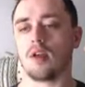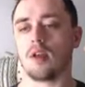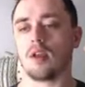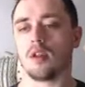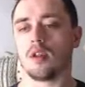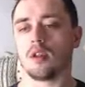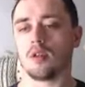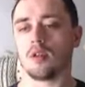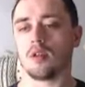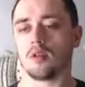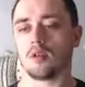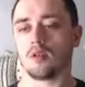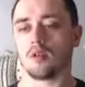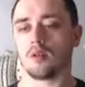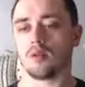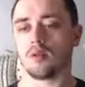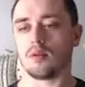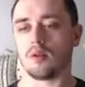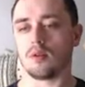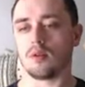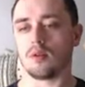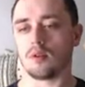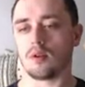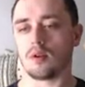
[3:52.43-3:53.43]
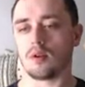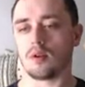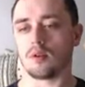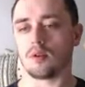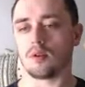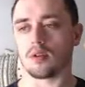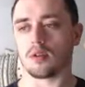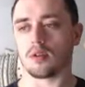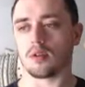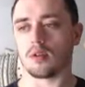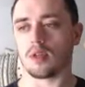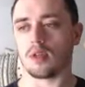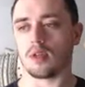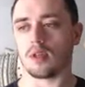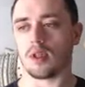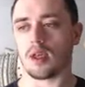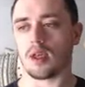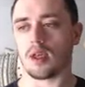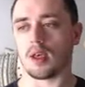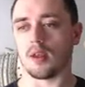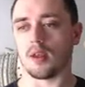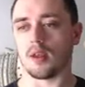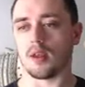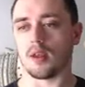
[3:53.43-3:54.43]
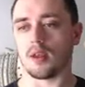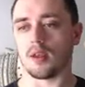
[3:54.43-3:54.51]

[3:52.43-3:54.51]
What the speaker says: So you can always look through that.